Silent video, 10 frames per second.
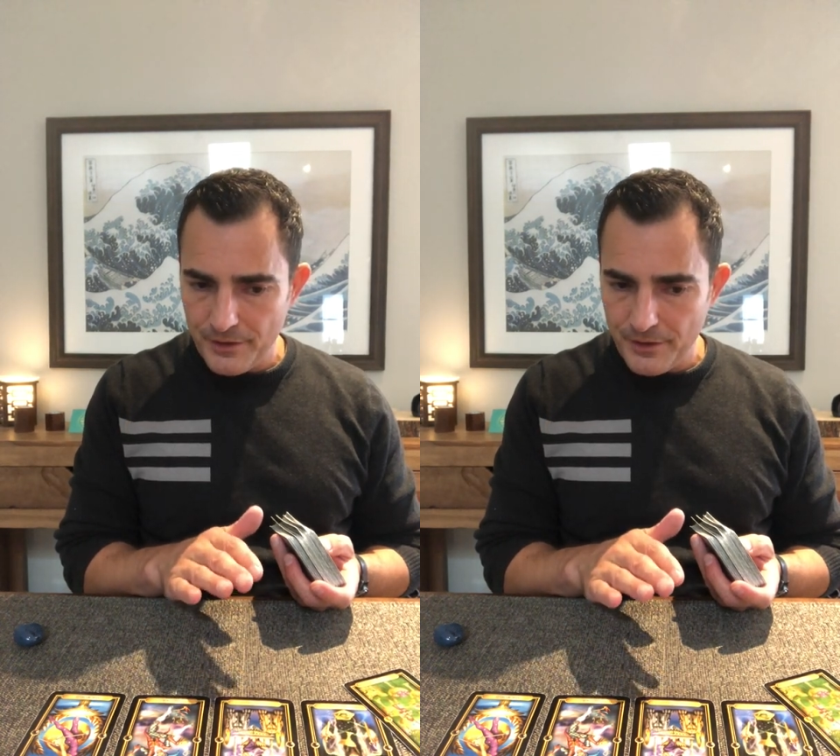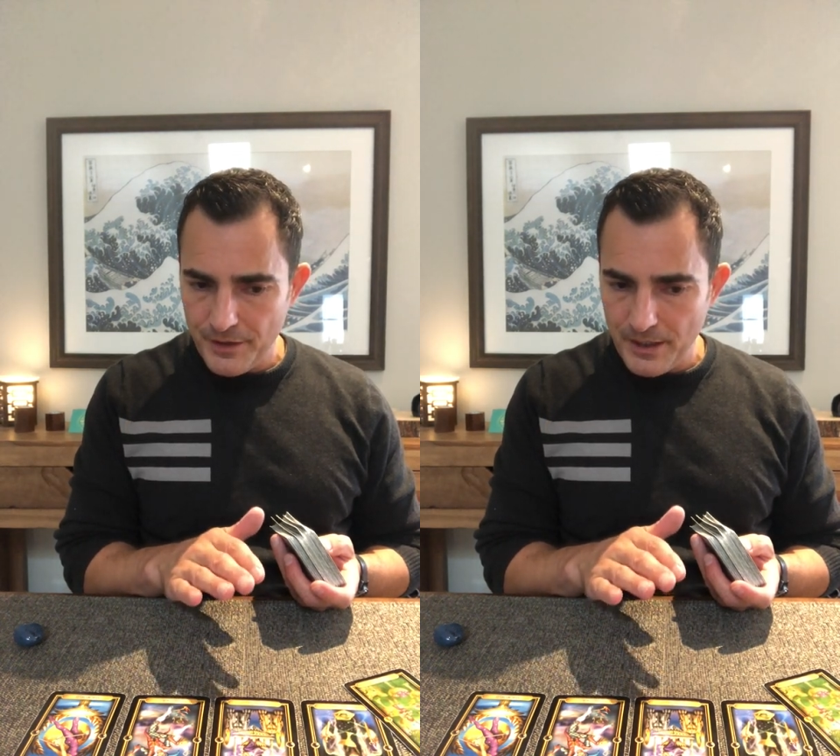
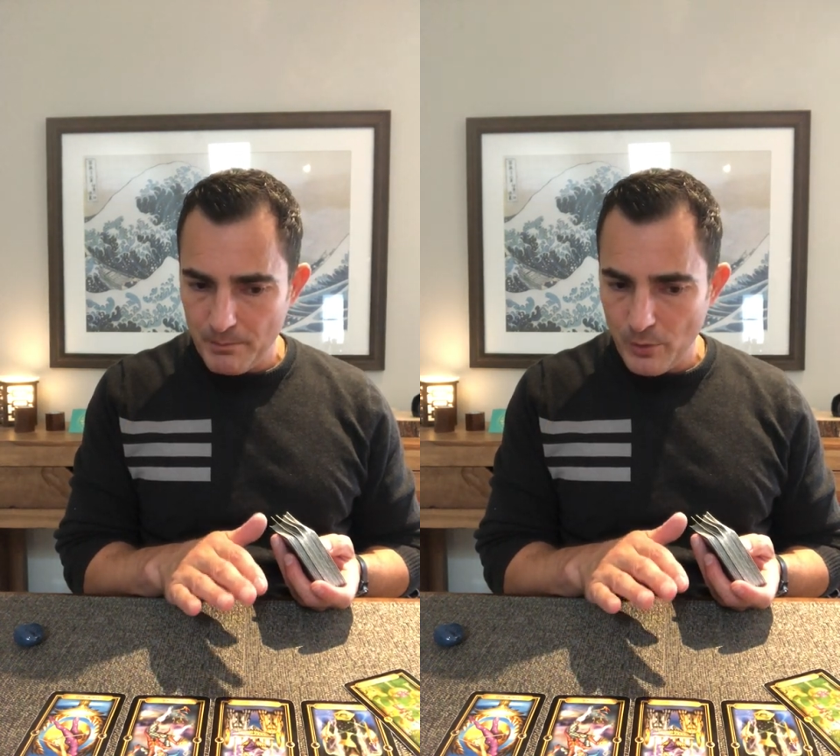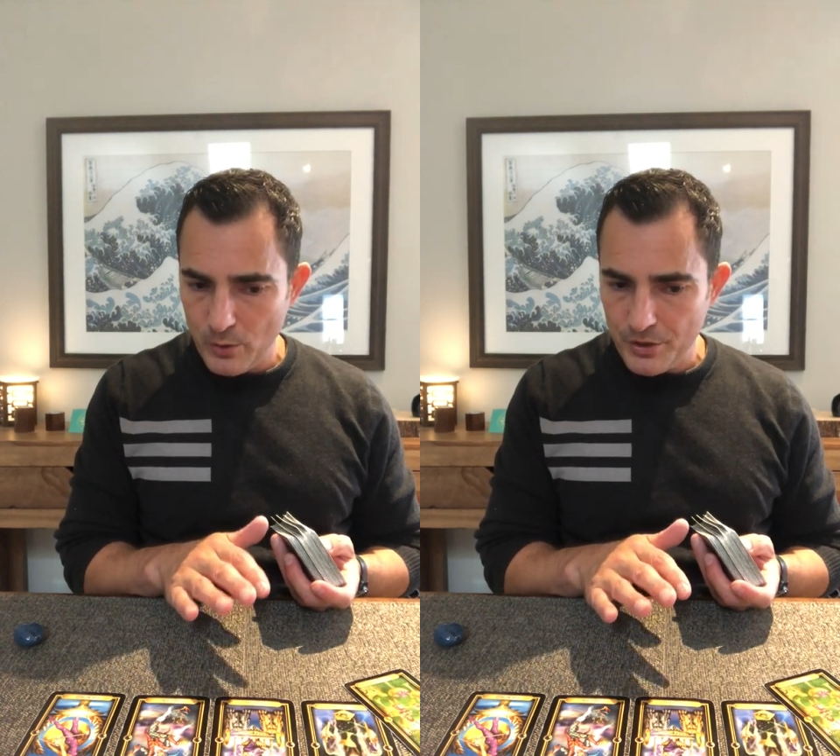the
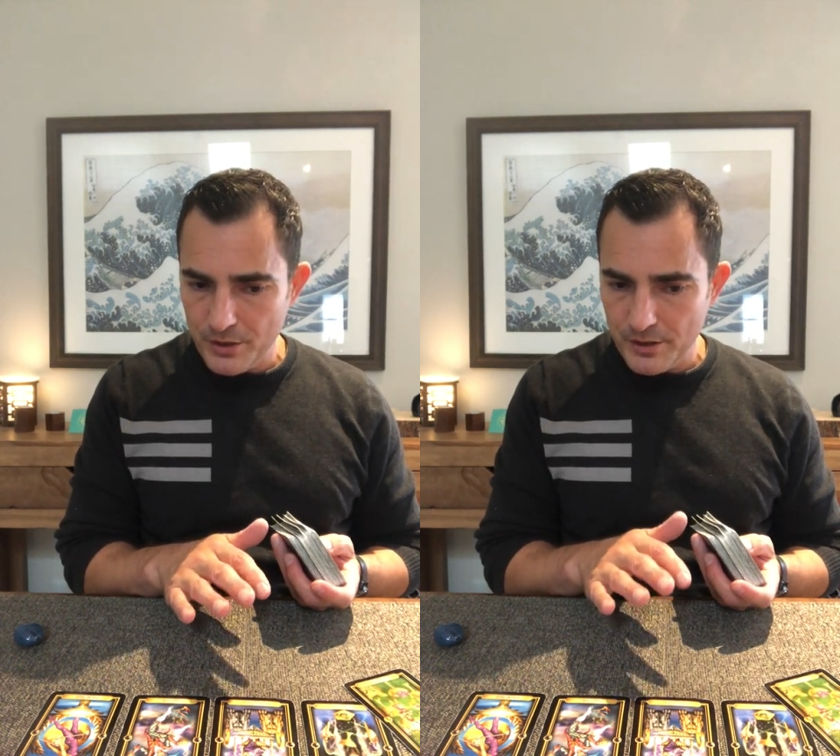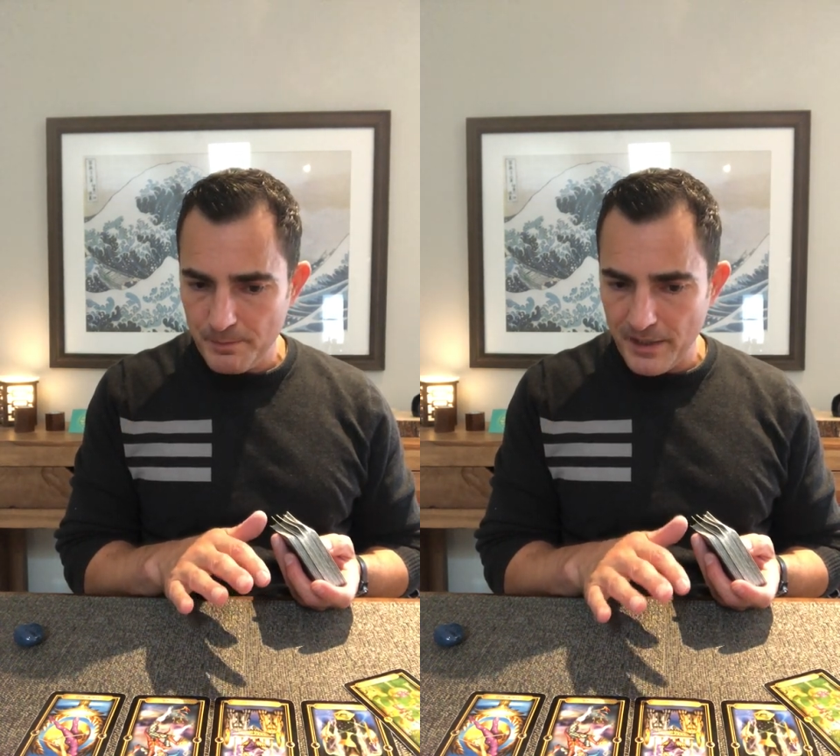
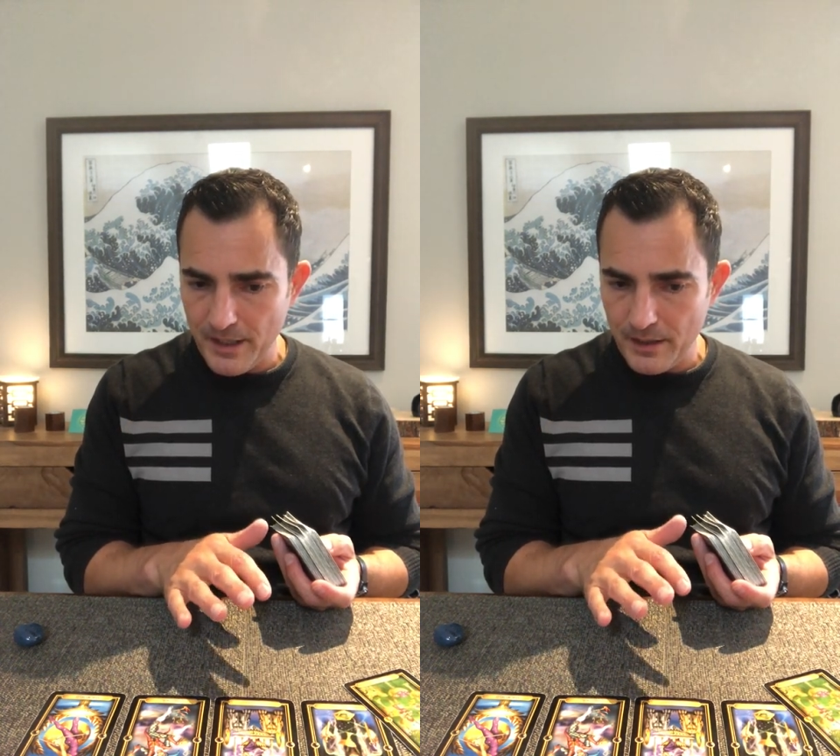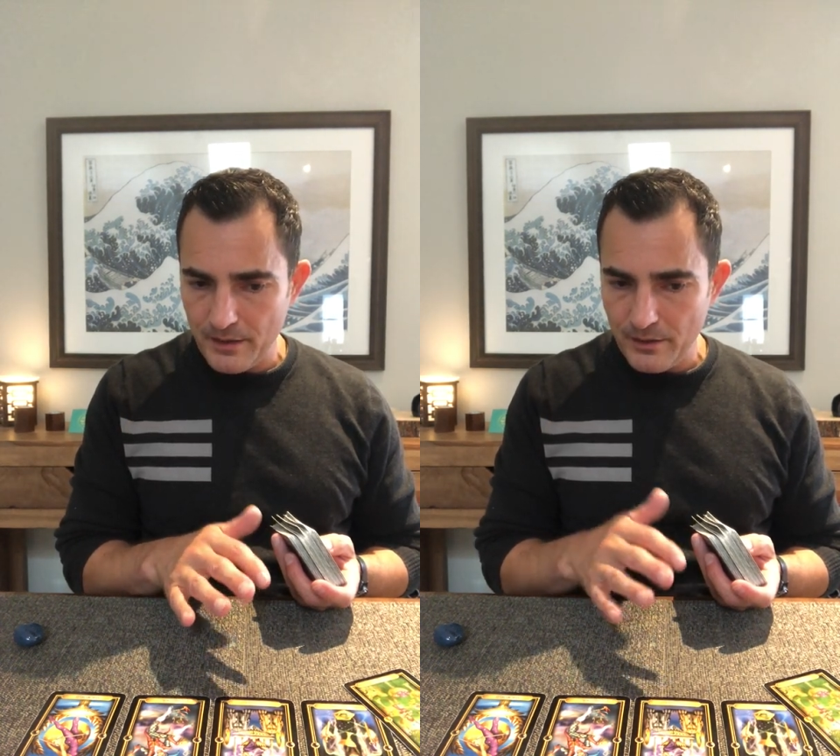emotions
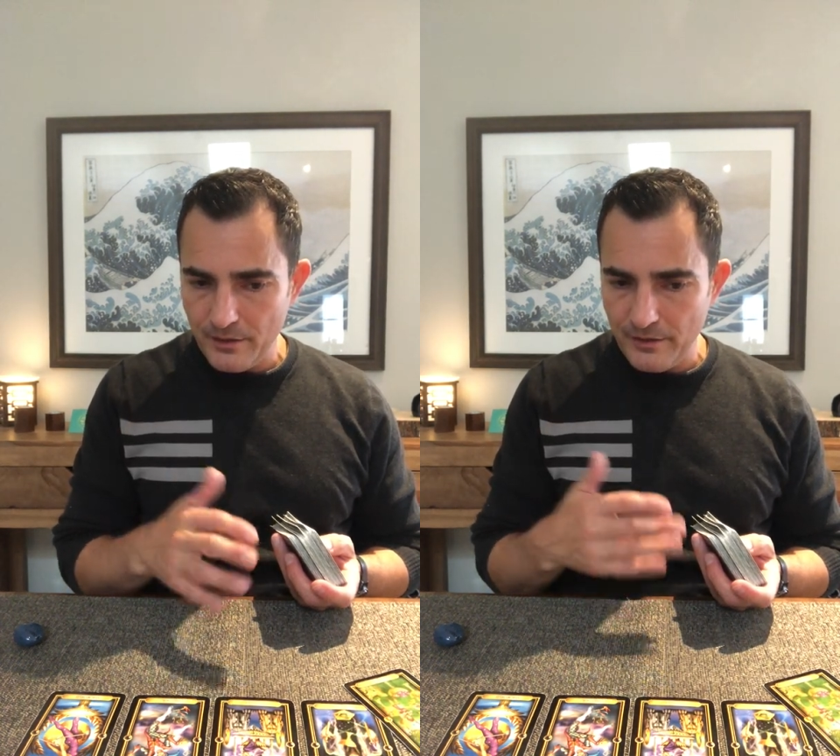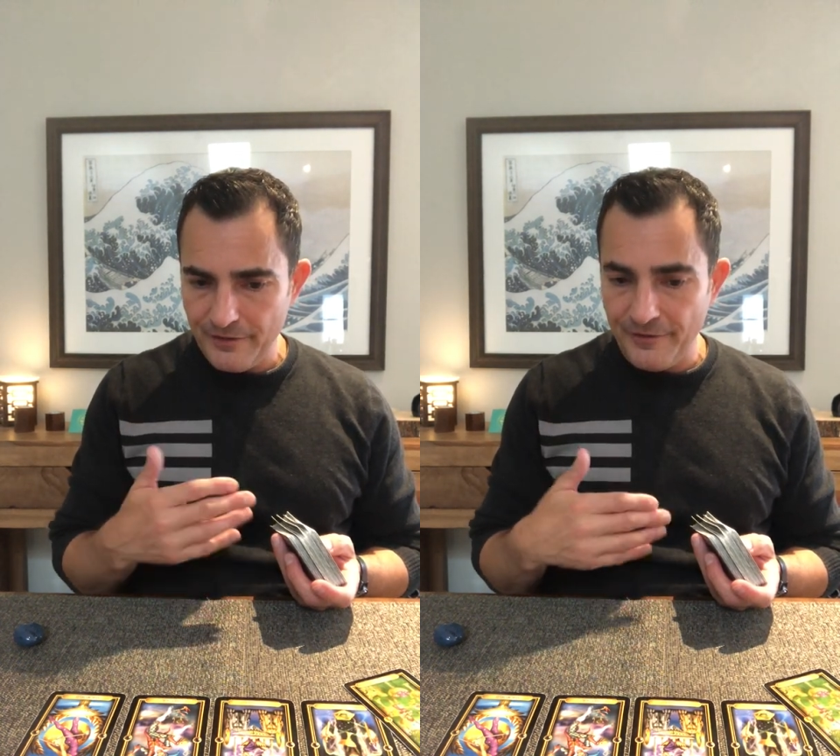being
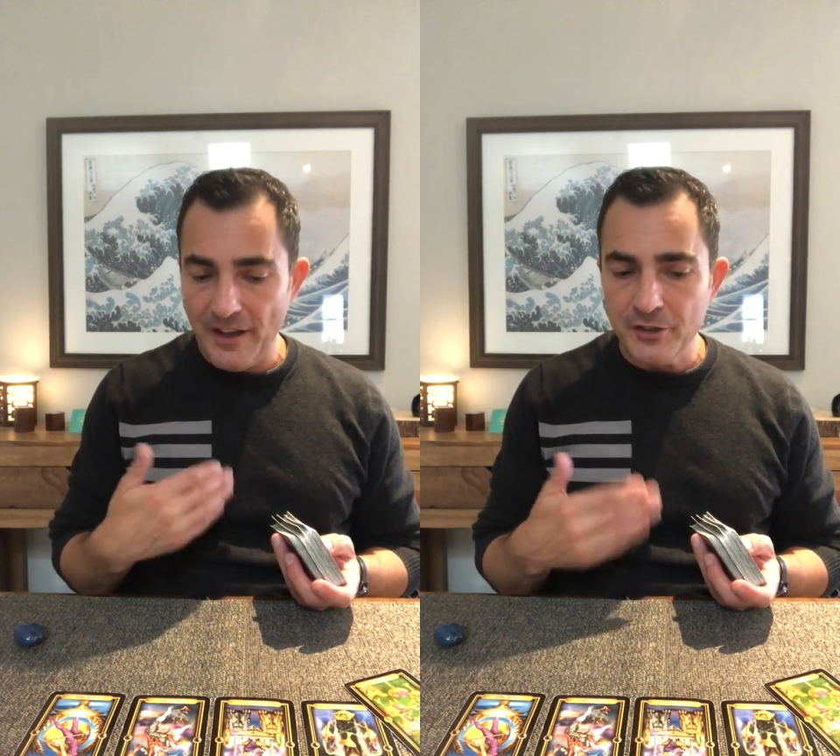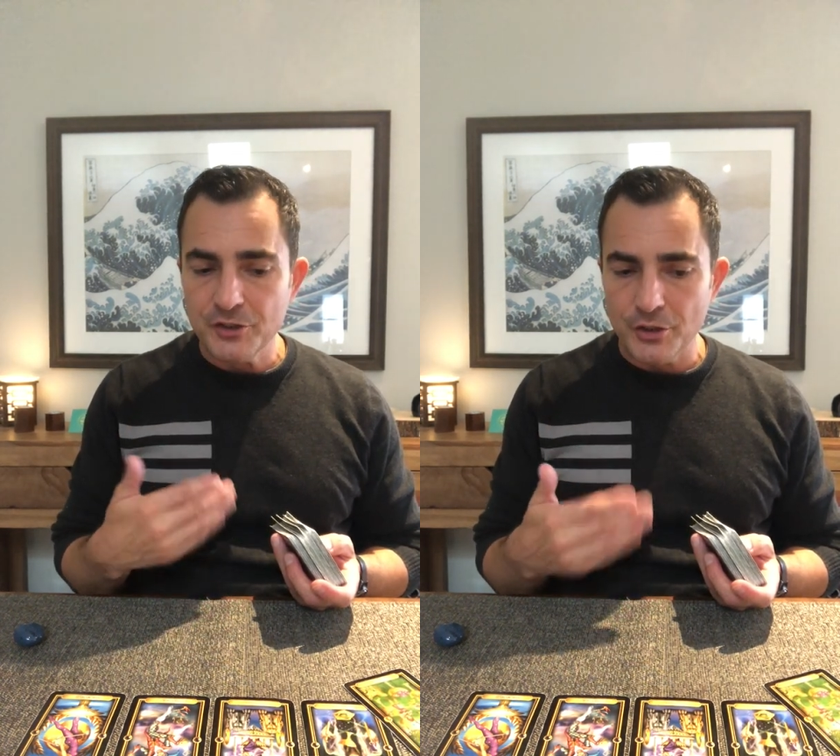
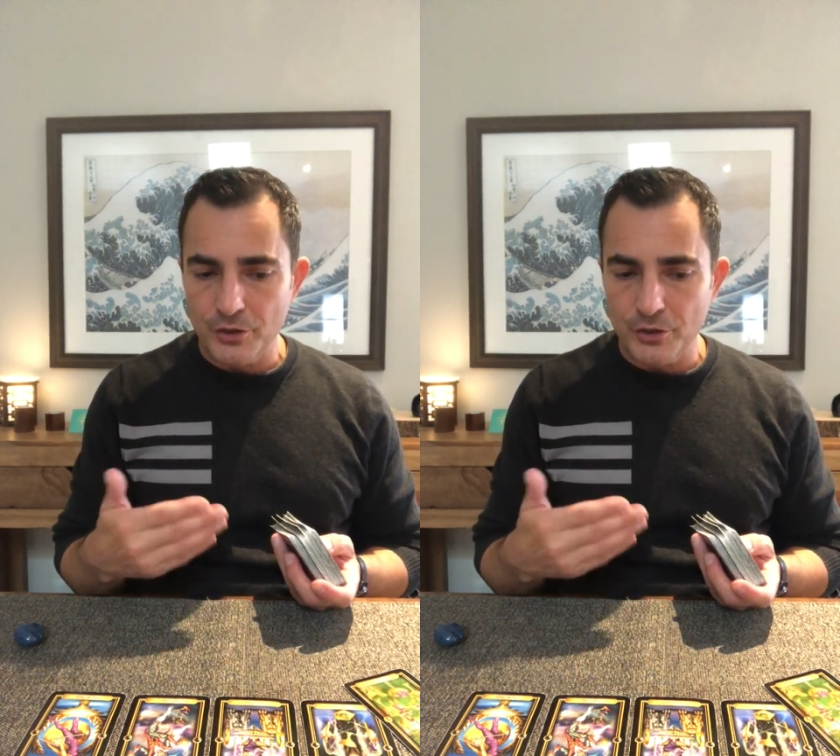fed to